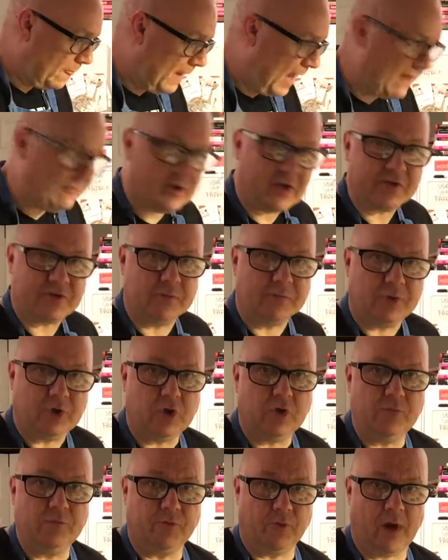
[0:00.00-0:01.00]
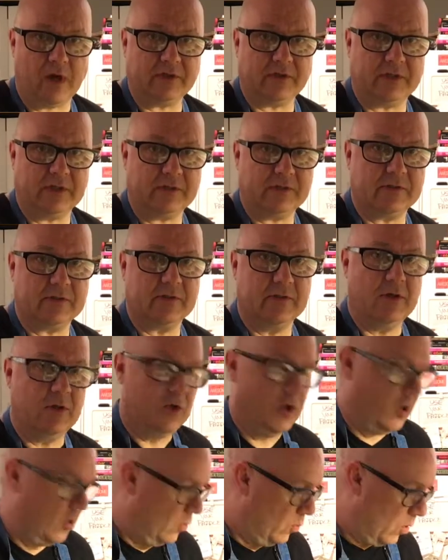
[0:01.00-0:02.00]
I've got some cubed russets,
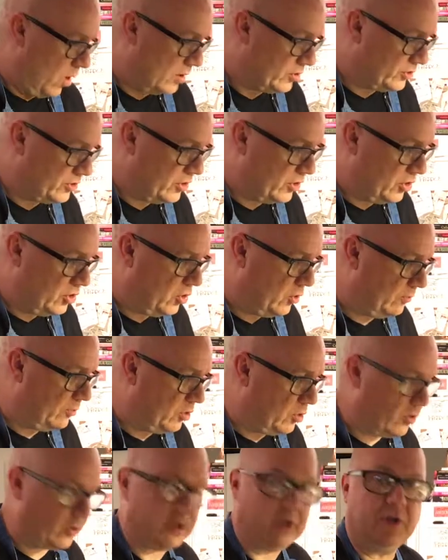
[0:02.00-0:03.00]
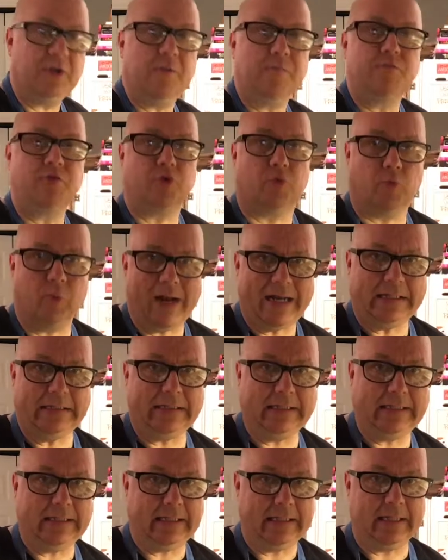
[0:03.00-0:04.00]
washed and cubed, cooking them
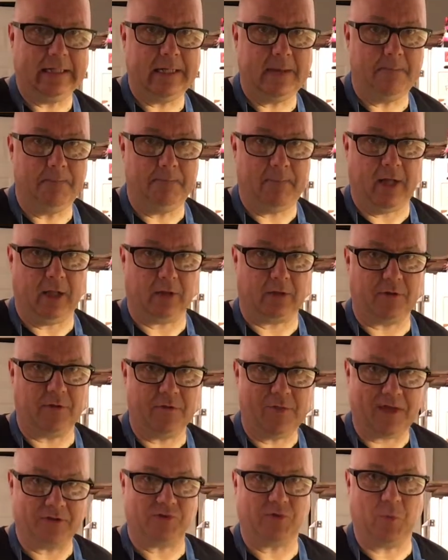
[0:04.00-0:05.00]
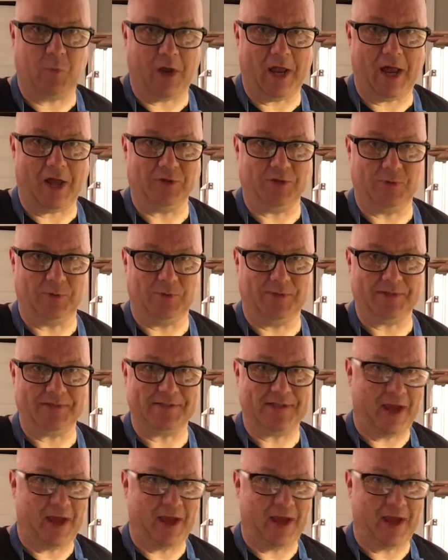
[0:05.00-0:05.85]
directly in milk. That's the way I do this